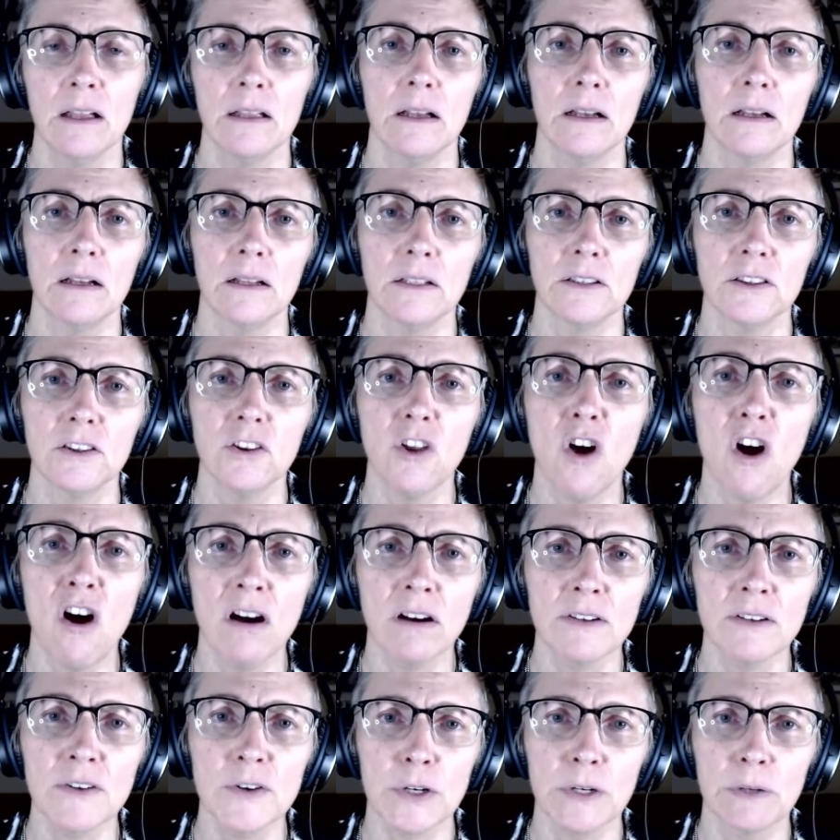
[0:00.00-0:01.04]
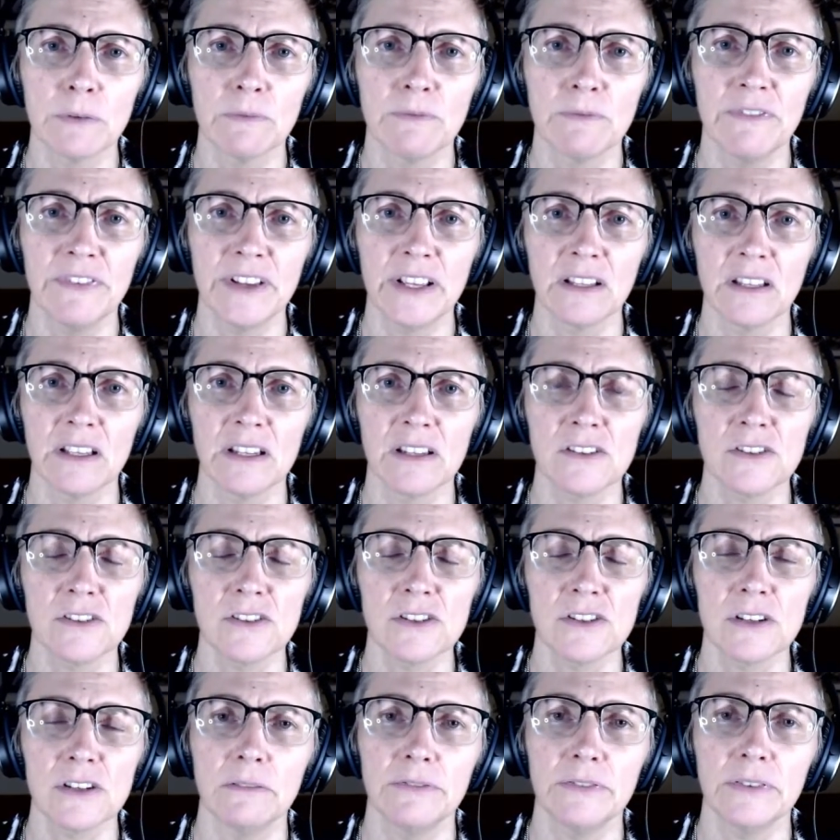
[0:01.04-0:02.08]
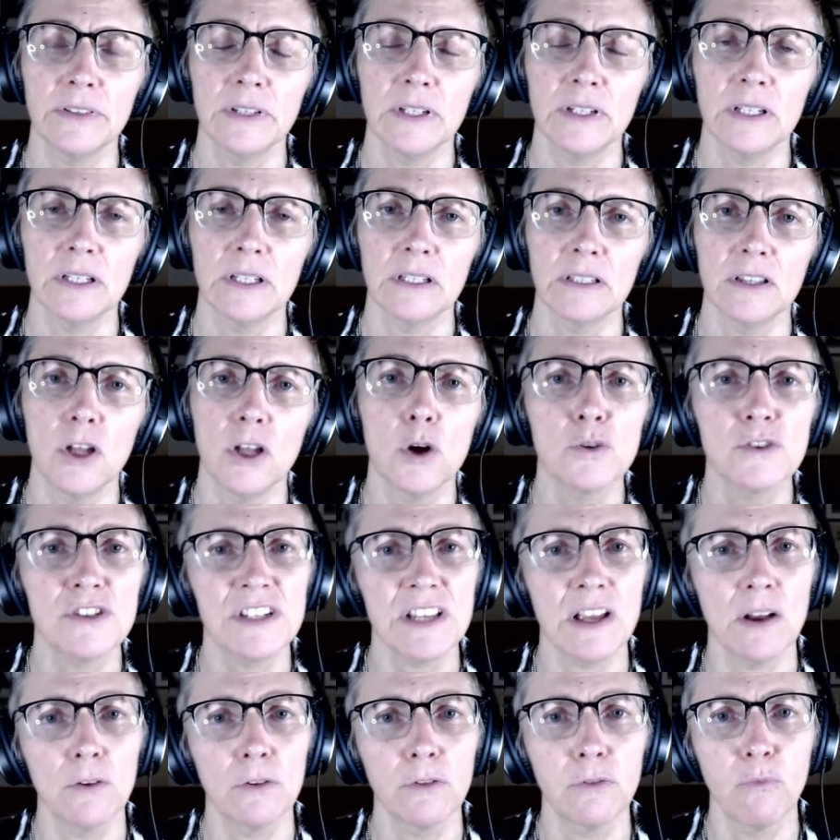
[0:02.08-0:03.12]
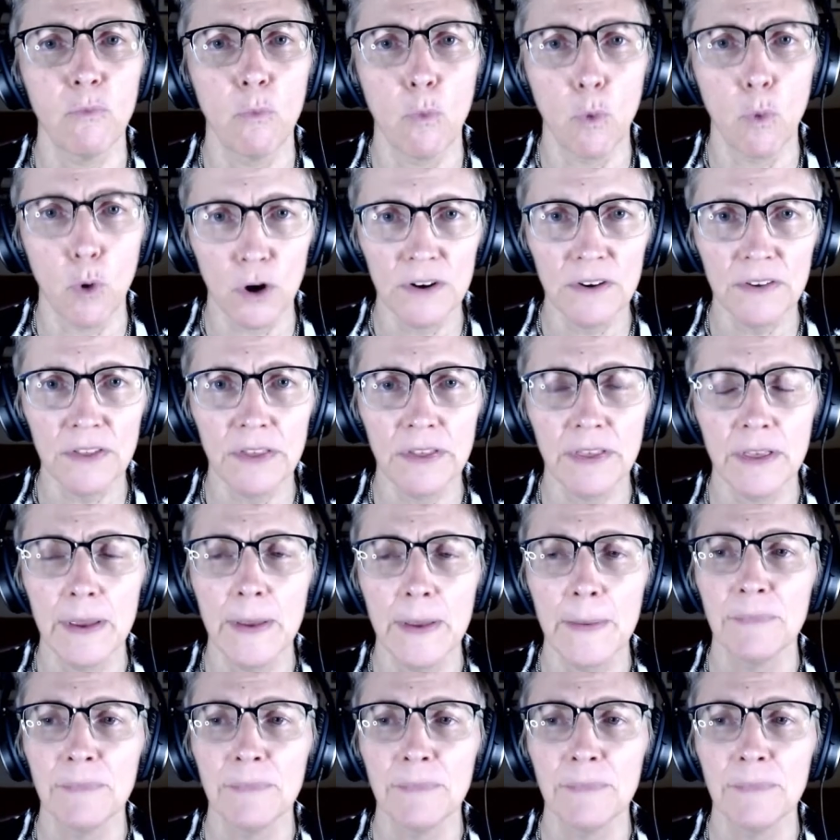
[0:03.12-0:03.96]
uh, long term feelings of uh, low self worth.